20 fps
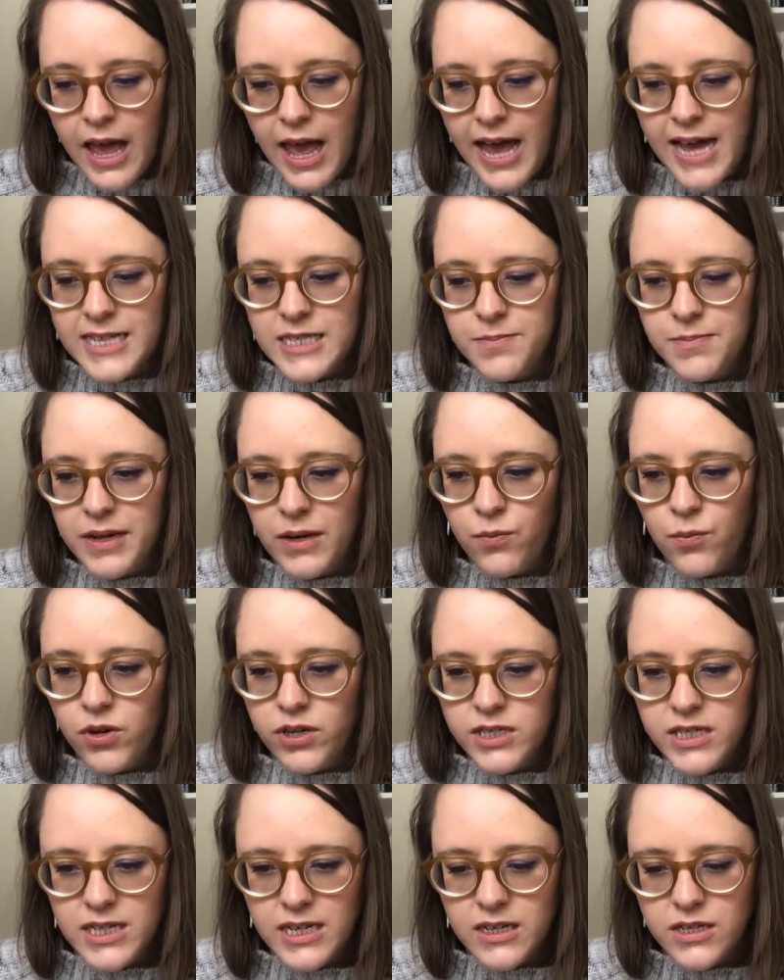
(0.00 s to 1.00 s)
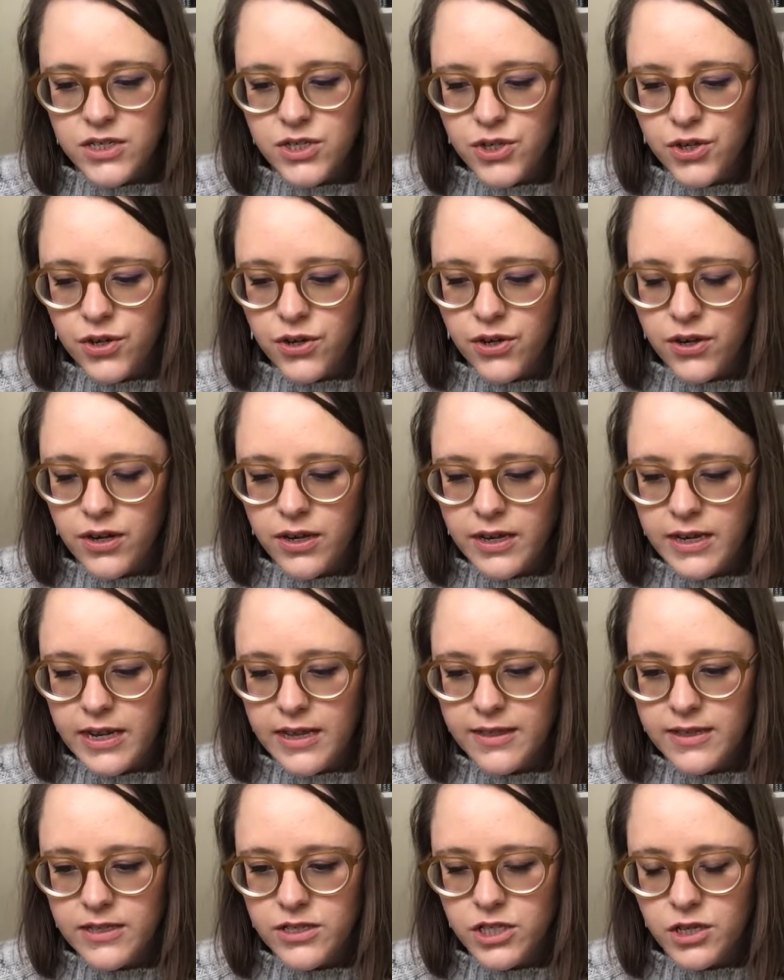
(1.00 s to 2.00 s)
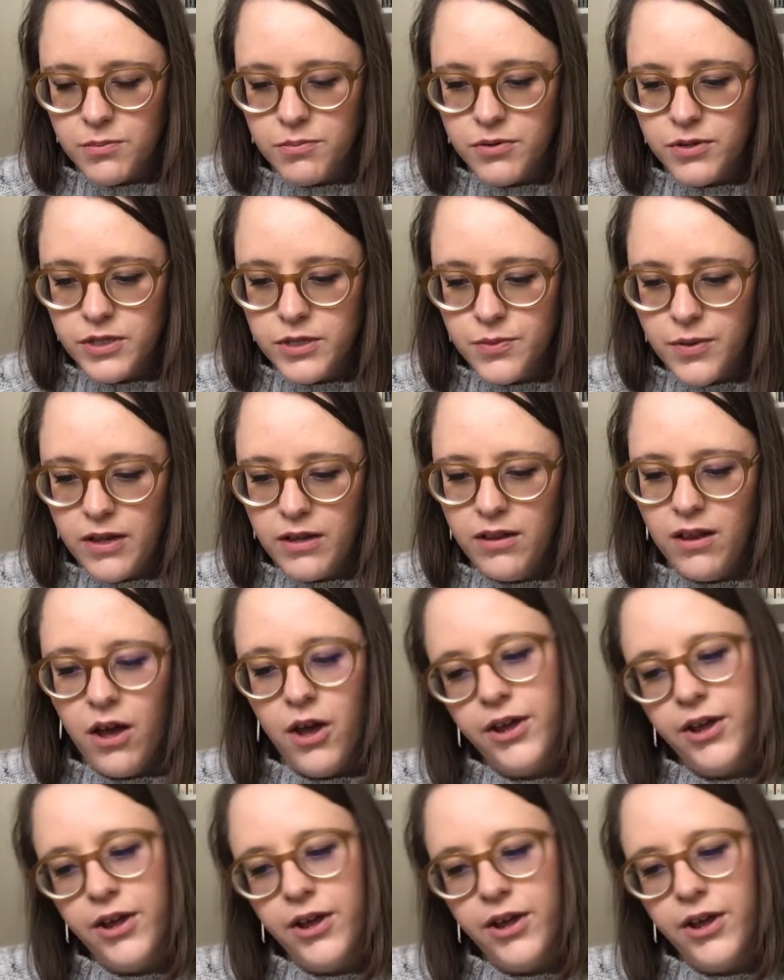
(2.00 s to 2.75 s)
has been wanting to knit this jumper as well.